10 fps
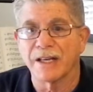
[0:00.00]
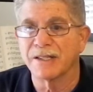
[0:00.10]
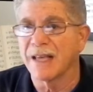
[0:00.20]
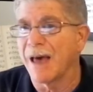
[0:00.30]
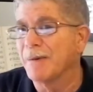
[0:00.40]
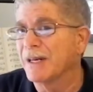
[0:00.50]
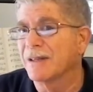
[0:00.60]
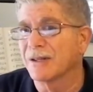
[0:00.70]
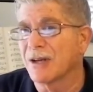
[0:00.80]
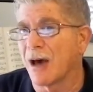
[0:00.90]

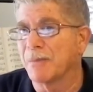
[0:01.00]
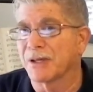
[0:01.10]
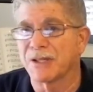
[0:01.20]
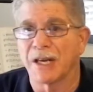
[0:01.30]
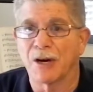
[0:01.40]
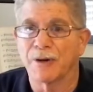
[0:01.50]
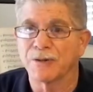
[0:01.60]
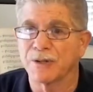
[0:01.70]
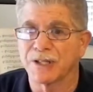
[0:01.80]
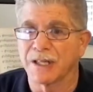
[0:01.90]
examining the topics they are
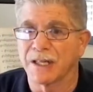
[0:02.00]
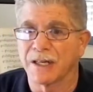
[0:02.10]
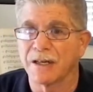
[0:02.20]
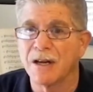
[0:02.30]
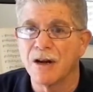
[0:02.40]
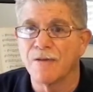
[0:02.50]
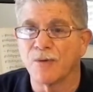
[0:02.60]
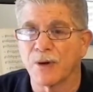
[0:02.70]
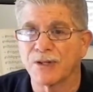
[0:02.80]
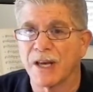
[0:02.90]
interested in.
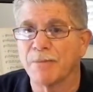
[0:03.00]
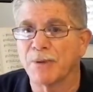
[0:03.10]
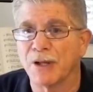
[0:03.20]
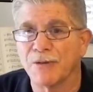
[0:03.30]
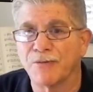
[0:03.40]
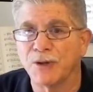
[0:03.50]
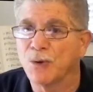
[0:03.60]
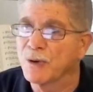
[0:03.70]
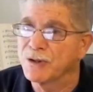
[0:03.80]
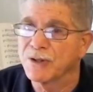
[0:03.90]
For example, if you
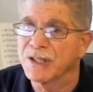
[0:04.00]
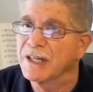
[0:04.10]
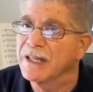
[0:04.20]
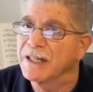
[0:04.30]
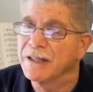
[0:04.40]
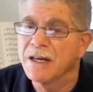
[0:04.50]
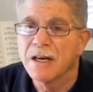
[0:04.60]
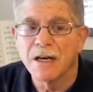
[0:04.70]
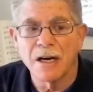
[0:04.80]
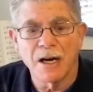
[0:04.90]
were interested in
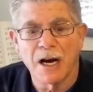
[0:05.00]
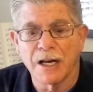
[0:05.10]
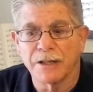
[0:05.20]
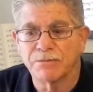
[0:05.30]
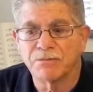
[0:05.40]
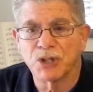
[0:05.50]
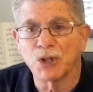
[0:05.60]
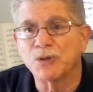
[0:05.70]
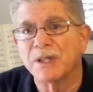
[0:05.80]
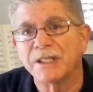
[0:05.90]

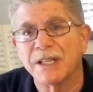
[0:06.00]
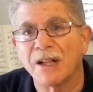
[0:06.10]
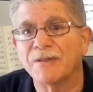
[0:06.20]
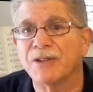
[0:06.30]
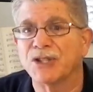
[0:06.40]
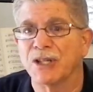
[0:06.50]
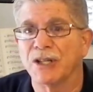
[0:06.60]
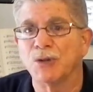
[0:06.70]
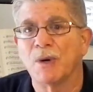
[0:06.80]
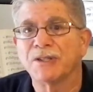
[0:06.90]
children and television
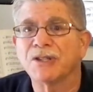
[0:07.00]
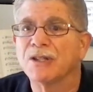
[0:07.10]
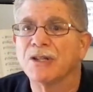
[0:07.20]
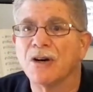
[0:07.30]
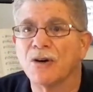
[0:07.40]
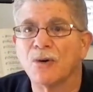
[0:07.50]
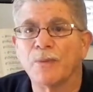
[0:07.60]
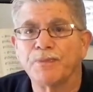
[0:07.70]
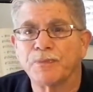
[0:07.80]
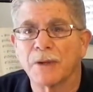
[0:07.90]
and you wanted to know,
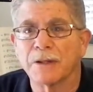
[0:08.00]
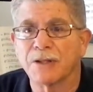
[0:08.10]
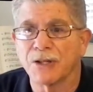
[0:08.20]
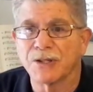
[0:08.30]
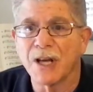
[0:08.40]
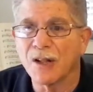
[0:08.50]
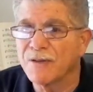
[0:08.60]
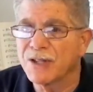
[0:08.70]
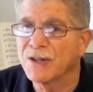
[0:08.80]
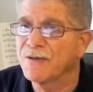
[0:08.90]
does
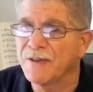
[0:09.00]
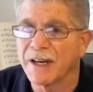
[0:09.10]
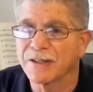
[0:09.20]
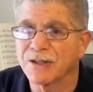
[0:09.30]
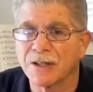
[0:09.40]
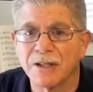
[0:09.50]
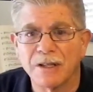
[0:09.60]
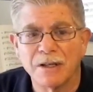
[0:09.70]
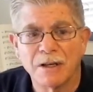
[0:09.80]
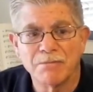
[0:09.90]
television affect
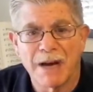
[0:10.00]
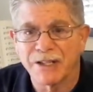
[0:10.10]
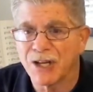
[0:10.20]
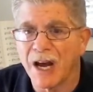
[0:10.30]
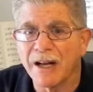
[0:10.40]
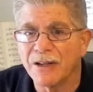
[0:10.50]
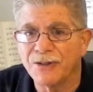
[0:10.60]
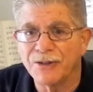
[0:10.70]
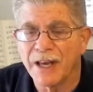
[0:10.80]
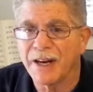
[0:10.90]
my child
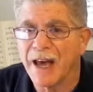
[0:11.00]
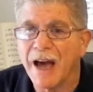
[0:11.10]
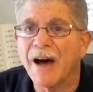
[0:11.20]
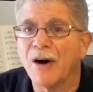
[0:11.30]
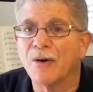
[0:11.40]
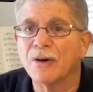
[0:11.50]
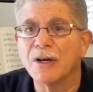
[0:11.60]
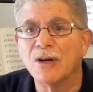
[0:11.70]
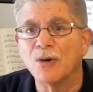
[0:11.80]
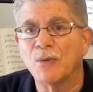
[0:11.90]
and how?
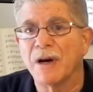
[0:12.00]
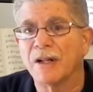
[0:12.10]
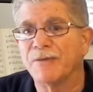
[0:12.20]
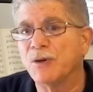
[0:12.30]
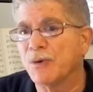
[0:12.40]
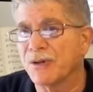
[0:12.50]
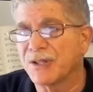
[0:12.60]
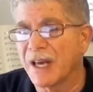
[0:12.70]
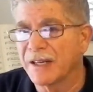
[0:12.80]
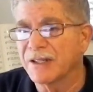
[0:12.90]
Well, if you were a
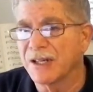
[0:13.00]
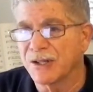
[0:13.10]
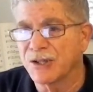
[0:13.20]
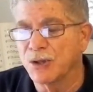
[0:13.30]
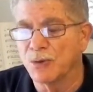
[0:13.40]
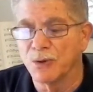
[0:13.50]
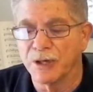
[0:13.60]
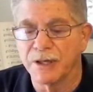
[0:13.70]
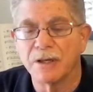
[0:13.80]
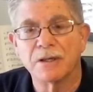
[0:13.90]
scientist, you would